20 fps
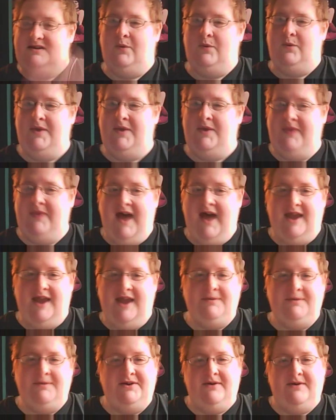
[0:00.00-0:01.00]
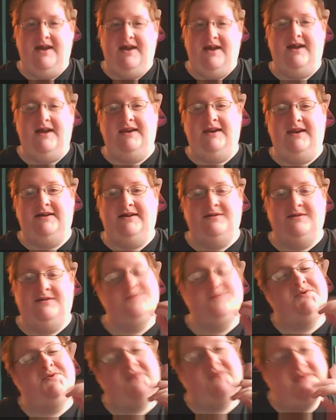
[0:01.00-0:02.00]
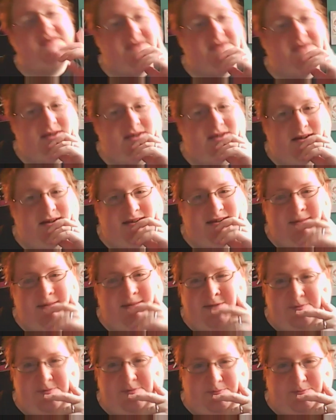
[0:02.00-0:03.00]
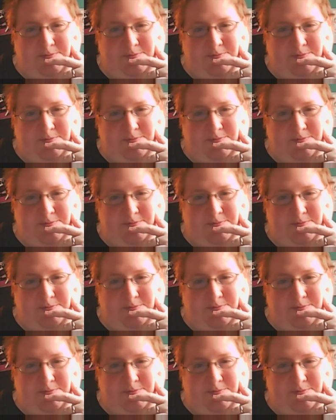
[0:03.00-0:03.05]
with that, I'm gonna go ahead and move on to the next segment.